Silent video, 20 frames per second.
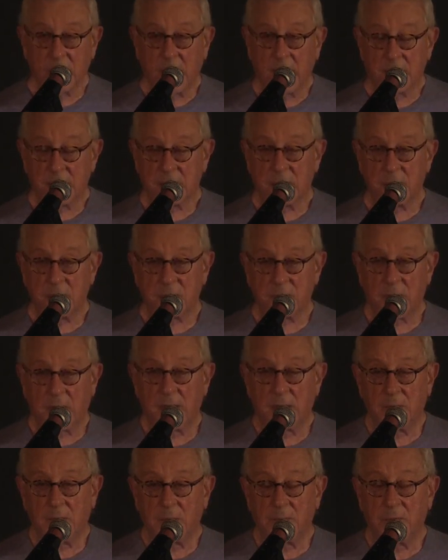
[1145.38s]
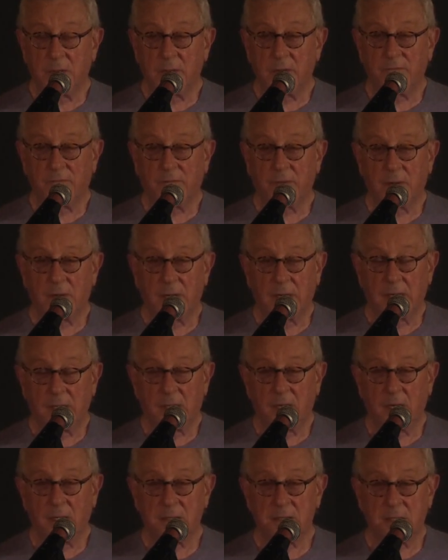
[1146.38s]
as I was writing my book for a
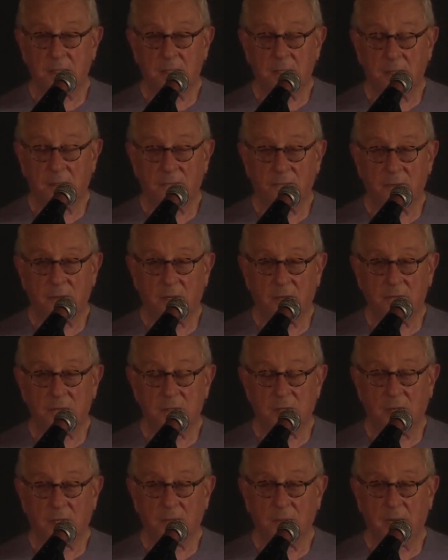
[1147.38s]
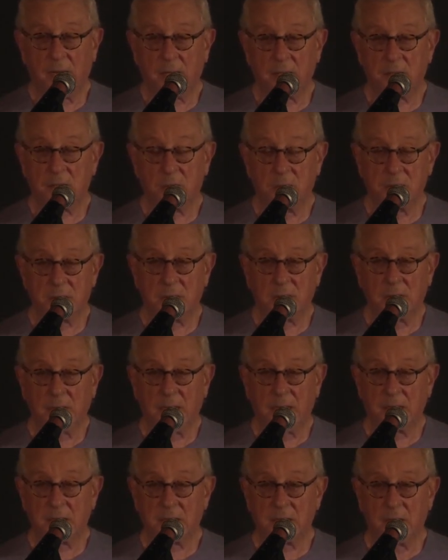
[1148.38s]
cousin of John Mack's, who was the
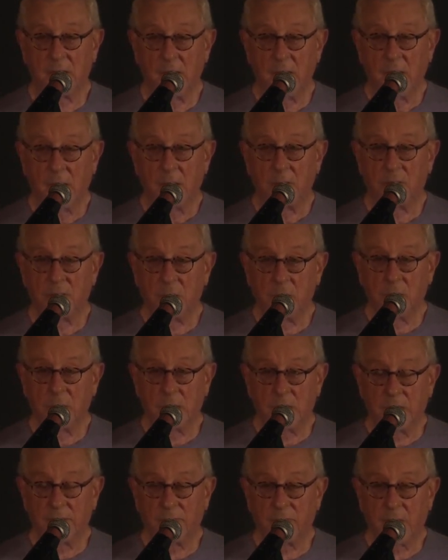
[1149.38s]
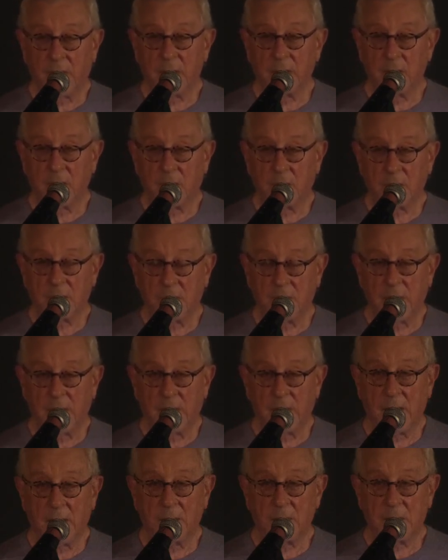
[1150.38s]
last brewer of Rheingold, a
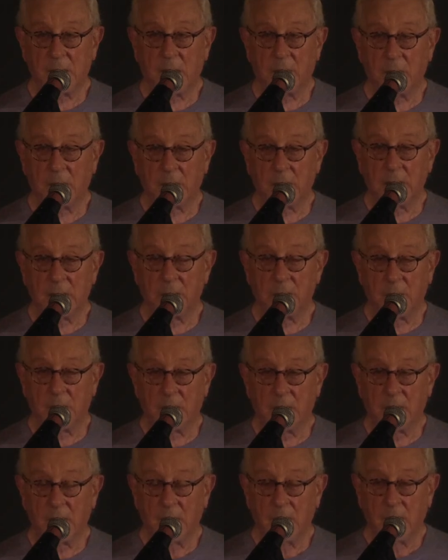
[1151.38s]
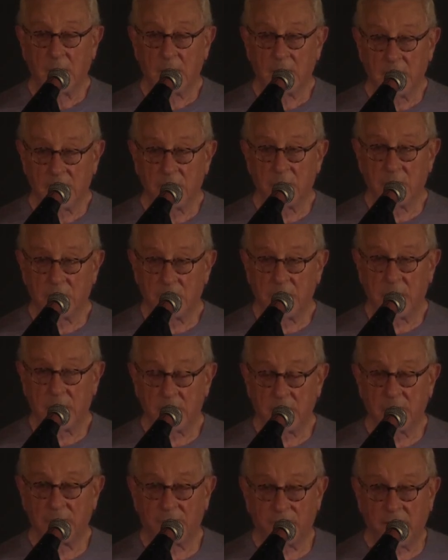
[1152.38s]
man named Terry Liebman, Liebman
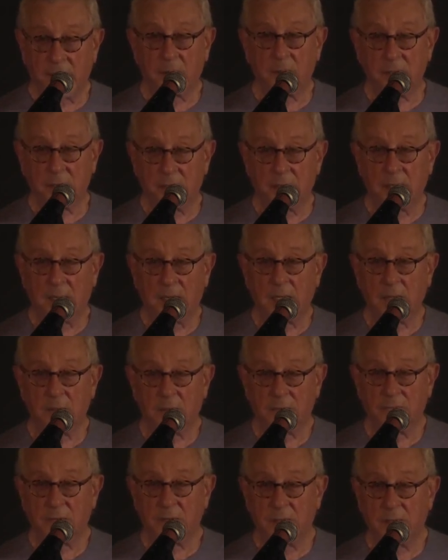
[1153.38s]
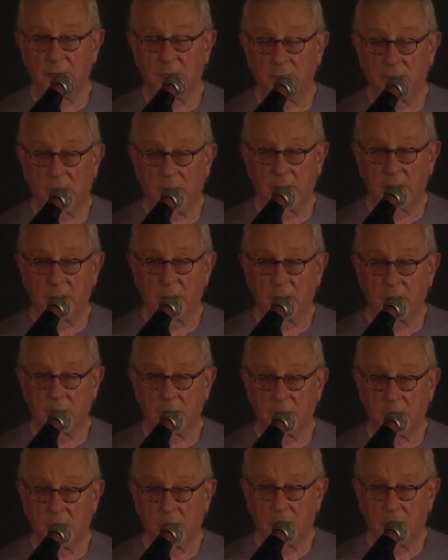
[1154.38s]
being the family name of the Rheingold